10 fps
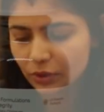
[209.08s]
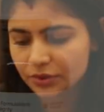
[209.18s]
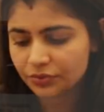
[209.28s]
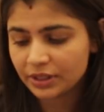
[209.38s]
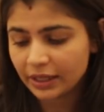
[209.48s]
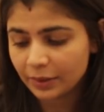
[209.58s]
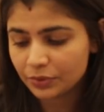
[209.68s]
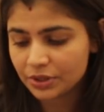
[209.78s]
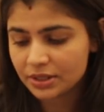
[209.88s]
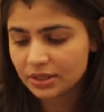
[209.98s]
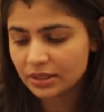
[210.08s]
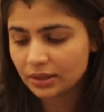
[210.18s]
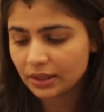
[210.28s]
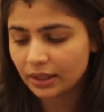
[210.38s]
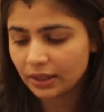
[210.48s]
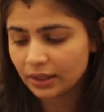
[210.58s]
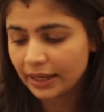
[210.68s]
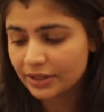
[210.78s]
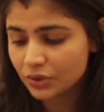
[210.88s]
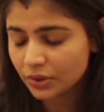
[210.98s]
water-free high potency
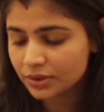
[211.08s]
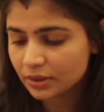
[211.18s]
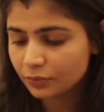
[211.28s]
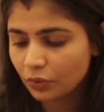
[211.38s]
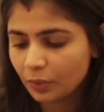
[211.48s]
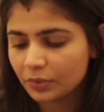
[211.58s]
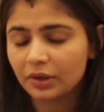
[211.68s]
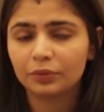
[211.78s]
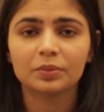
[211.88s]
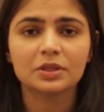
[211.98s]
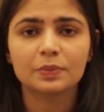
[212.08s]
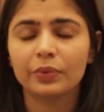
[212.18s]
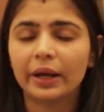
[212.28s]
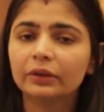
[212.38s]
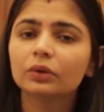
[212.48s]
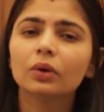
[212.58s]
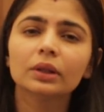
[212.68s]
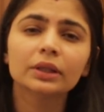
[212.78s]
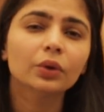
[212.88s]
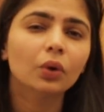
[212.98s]
antioxidant formula from this brand
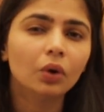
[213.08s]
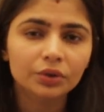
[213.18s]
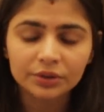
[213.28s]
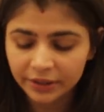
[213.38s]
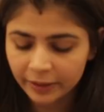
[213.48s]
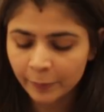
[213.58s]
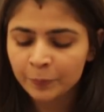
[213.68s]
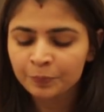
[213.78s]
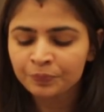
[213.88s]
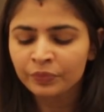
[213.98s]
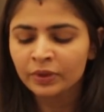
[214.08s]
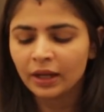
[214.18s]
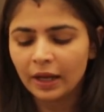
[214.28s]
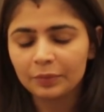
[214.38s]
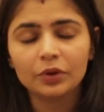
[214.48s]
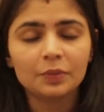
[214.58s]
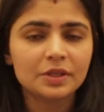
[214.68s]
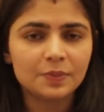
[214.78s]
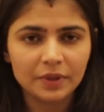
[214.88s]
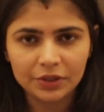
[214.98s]
called the Ordinary. I'm going to
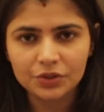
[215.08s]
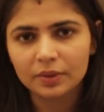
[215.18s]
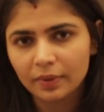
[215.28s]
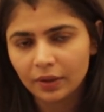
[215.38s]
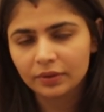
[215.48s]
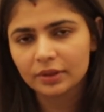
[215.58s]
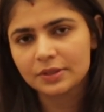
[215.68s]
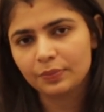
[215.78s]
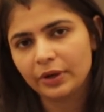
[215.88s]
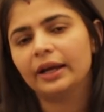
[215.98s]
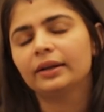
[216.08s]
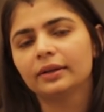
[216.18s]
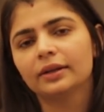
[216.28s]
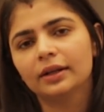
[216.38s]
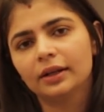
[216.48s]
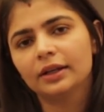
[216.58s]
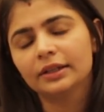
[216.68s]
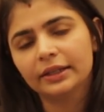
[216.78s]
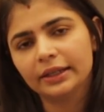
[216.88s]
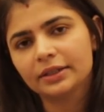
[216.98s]
be speaking to you about this brand
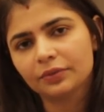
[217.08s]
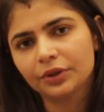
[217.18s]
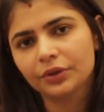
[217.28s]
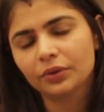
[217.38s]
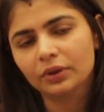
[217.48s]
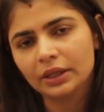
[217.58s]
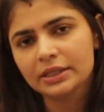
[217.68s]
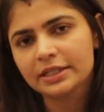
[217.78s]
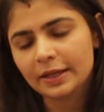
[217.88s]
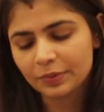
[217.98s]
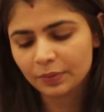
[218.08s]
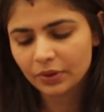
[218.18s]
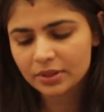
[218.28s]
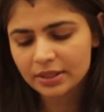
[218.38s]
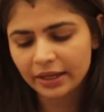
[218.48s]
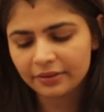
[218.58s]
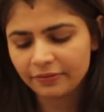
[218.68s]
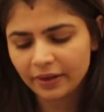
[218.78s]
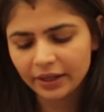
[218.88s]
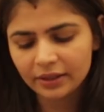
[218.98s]
in a later video in depth because I
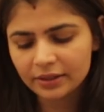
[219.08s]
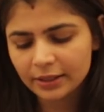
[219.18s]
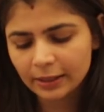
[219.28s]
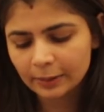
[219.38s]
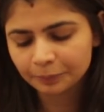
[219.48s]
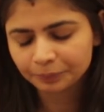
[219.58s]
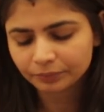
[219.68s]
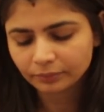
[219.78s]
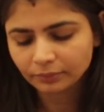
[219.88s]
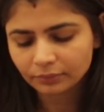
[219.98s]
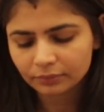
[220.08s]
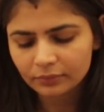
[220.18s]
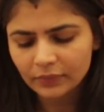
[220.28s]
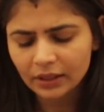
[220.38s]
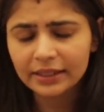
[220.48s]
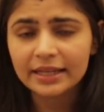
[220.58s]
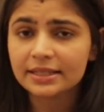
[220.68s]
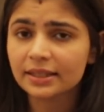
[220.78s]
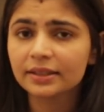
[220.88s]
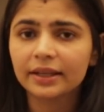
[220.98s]
find their
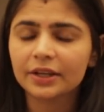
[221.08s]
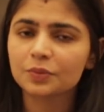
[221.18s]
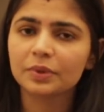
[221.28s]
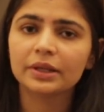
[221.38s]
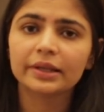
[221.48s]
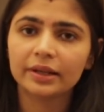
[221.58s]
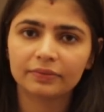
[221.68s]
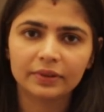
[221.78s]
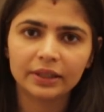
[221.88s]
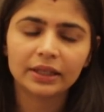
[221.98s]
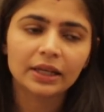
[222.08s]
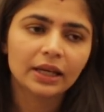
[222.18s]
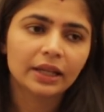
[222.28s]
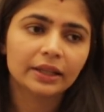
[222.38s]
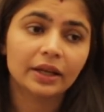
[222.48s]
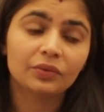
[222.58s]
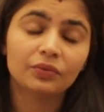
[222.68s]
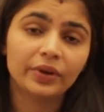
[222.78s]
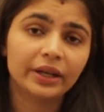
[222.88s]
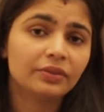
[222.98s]
skincare to be lovely. They're
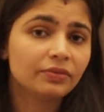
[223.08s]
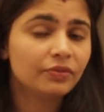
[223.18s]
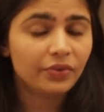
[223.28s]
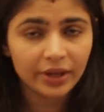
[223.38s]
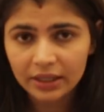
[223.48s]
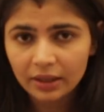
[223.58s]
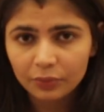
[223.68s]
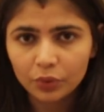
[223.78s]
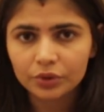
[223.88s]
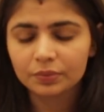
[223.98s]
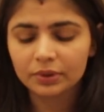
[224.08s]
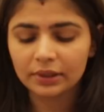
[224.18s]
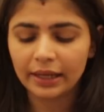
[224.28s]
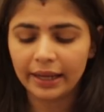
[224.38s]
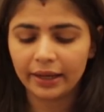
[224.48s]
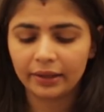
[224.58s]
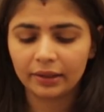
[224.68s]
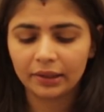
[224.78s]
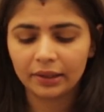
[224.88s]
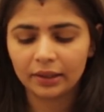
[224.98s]
very, very affordable,
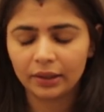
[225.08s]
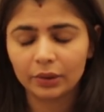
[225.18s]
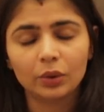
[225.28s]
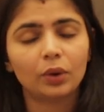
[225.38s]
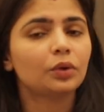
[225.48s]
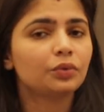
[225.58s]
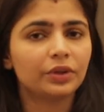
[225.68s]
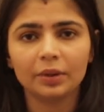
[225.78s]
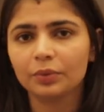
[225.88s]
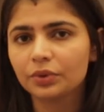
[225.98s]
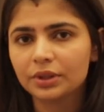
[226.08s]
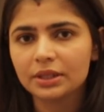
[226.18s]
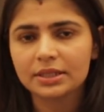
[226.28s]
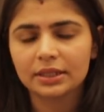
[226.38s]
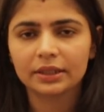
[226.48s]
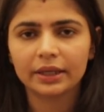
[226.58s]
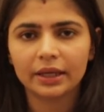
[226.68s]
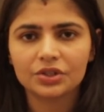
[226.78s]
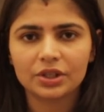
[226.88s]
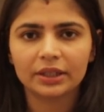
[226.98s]
and a lot of K-Beauty
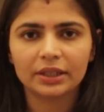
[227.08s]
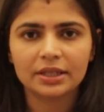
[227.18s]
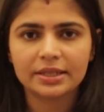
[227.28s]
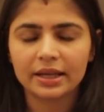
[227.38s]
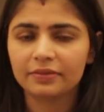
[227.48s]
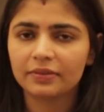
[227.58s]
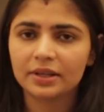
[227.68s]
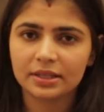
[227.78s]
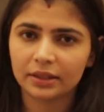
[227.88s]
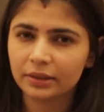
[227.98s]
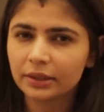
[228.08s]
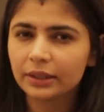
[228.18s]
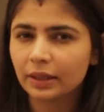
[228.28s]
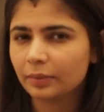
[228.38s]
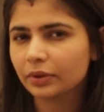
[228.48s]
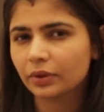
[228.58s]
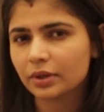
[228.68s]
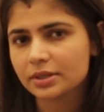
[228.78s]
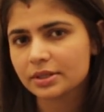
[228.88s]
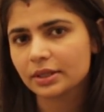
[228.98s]
skincare junkies have suddenly come
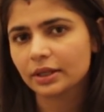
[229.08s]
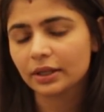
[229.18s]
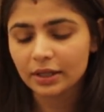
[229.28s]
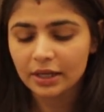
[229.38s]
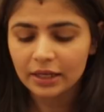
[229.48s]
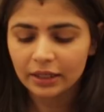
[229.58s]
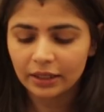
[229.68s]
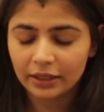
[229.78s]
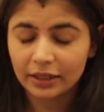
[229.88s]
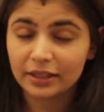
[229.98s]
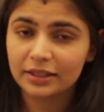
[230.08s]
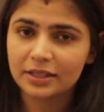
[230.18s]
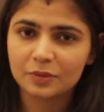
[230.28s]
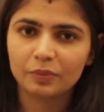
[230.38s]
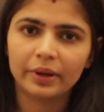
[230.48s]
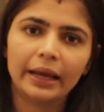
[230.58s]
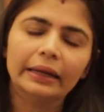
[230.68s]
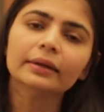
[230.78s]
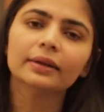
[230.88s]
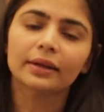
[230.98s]
across this
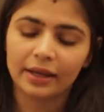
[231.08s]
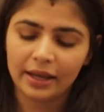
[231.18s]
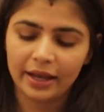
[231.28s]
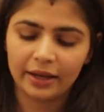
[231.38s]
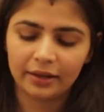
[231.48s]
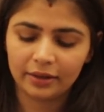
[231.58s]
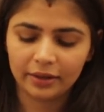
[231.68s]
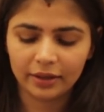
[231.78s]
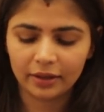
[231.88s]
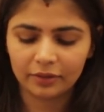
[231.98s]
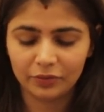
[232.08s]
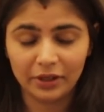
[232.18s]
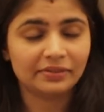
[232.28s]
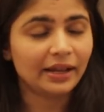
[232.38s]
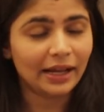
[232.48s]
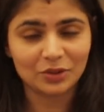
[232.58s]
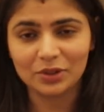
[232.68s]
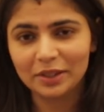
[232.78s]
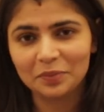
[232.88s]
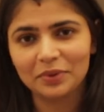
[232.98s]
brand, and we have
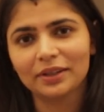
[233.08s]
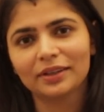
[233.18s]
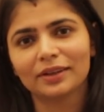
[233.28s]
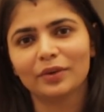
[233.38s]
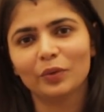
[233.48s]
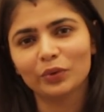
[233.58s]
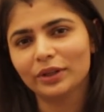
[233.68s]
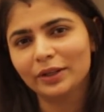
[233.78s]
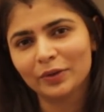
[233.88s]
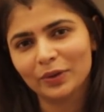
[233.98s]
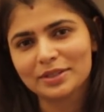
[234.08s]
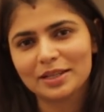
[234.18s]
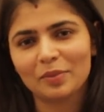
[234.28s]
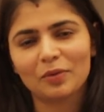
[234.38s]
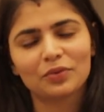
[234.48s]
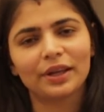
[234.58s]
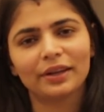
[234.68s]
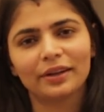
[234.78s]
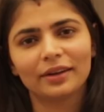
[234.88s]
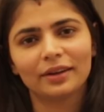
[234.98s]
actually been ODing on some of
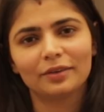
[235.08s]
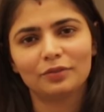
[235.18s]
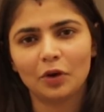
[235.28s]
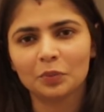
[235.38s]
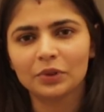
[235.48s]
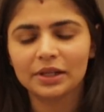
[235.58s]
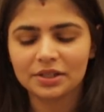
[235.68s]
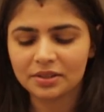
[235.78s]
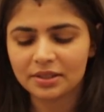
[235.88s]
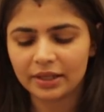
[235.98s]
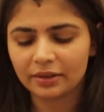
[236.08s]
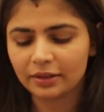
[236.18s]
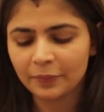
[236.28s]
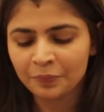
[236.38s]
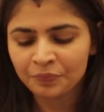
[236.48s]
their formulations, and